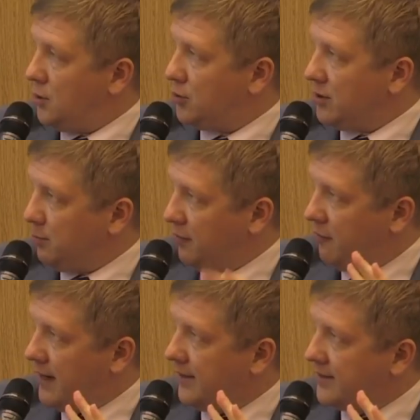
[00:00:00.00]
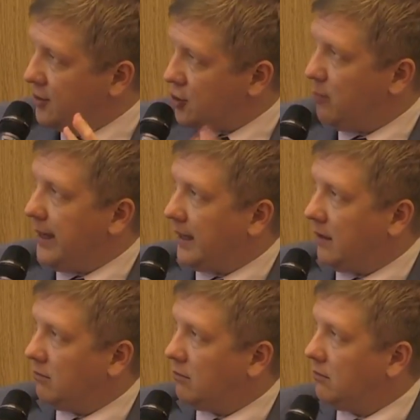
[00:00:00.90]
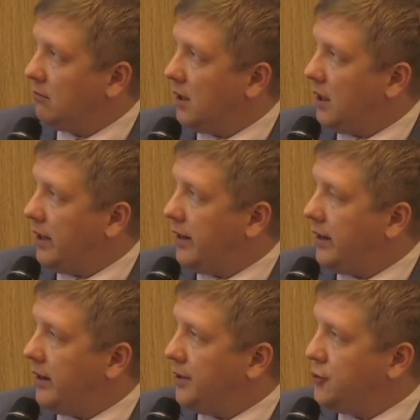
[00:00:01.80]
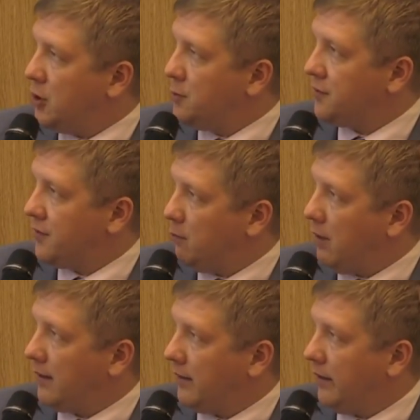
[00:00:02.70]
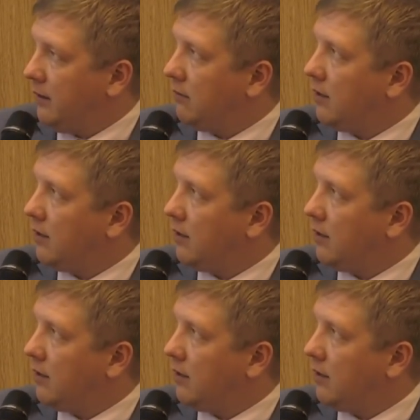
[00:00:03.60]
To simplify decision making in terms of unbundling,